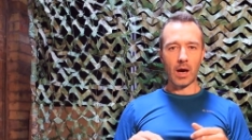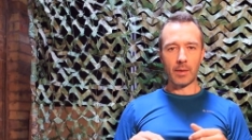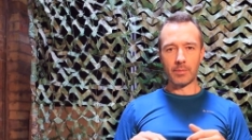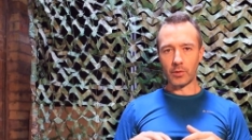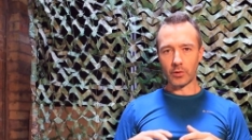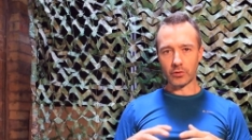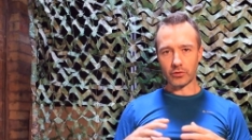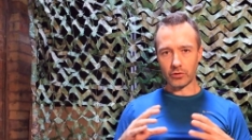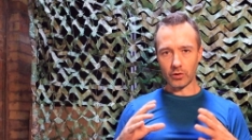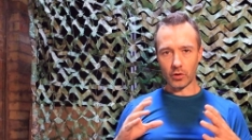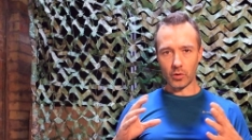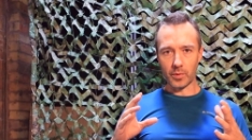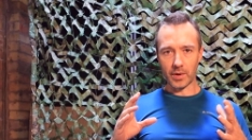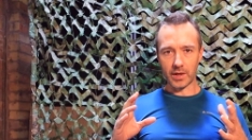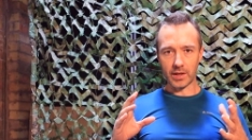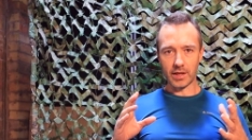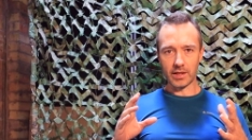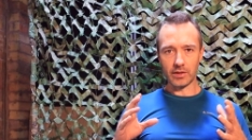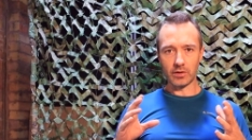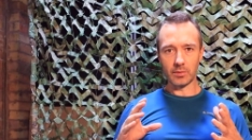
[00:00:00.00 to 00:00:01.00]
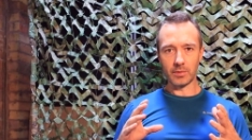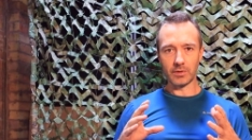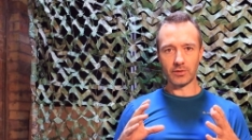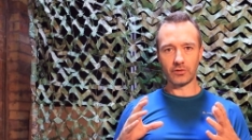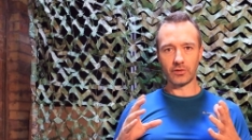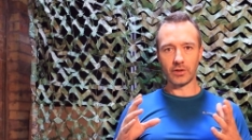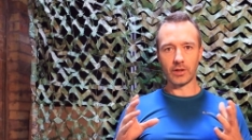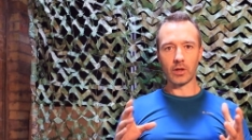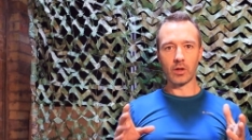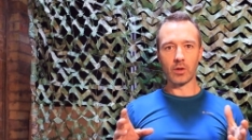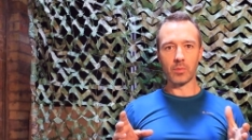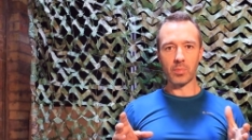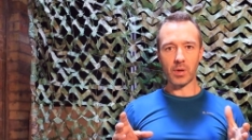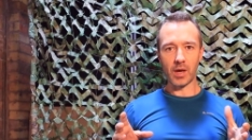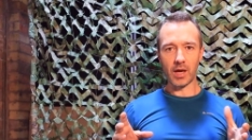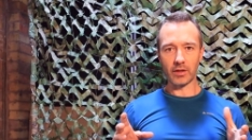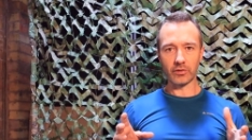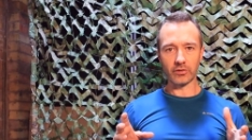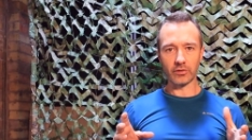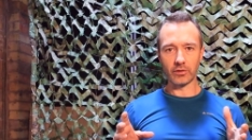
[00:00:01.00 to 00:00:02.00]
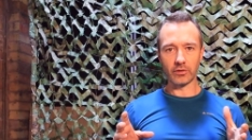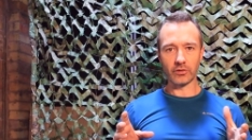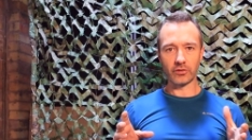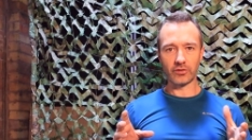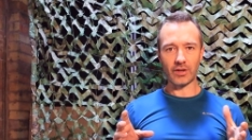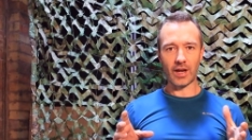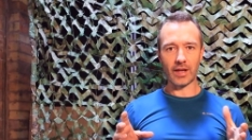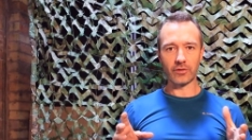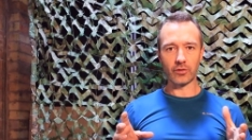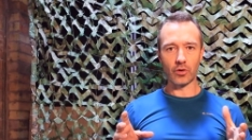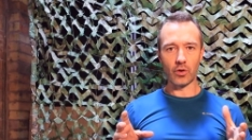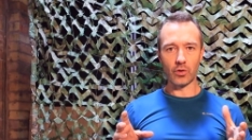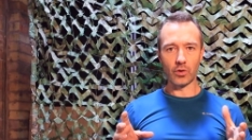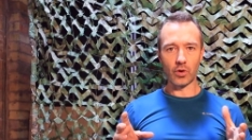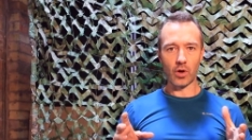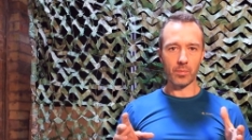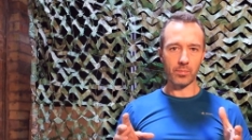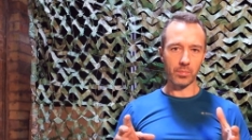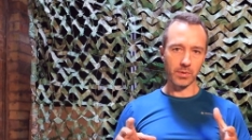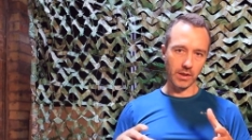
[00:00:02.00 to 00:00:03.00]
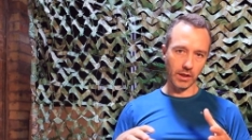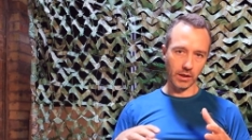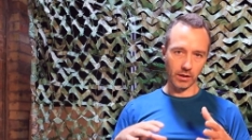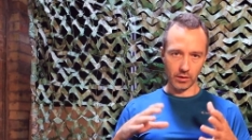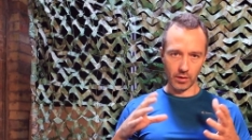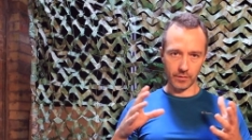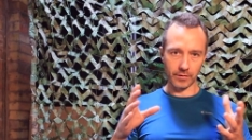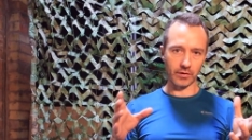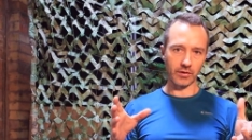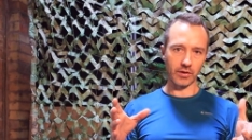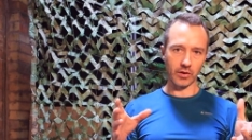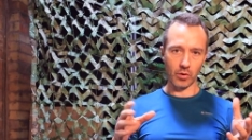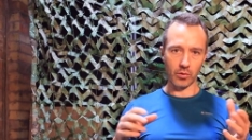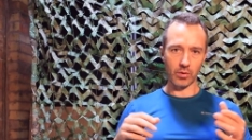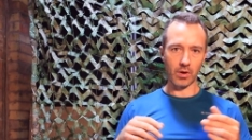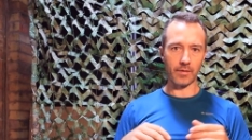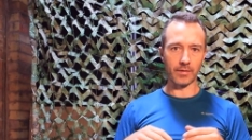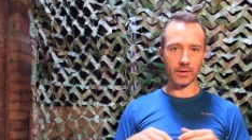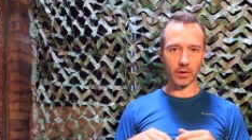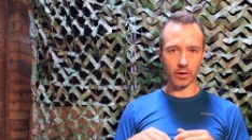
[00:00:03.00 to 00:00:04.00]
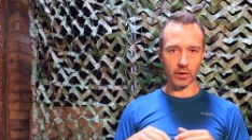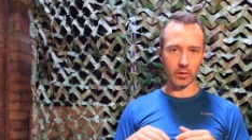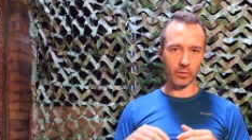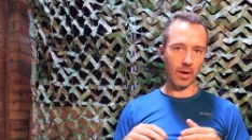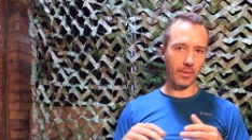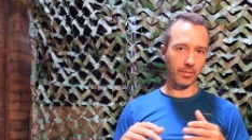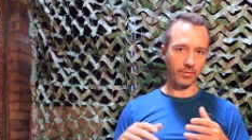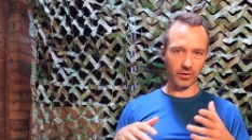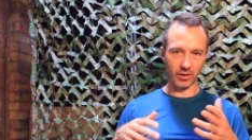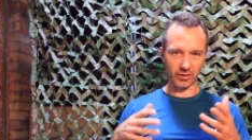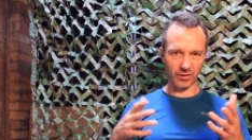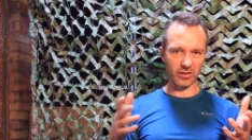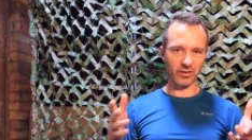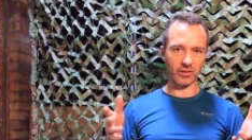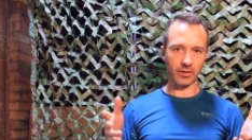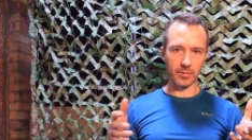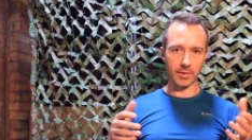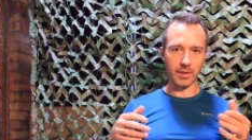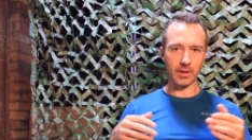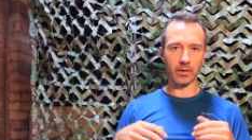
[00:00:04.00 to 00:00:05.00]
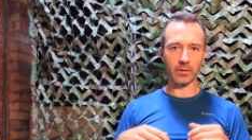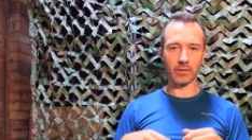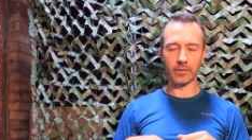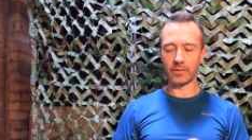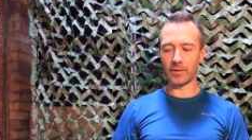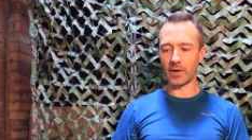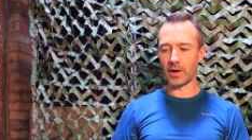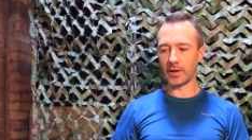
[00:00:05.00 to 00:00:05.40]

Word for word: I'm not sure whether they do a single person set or not, but you can obviously go and have a look at the website and see what you can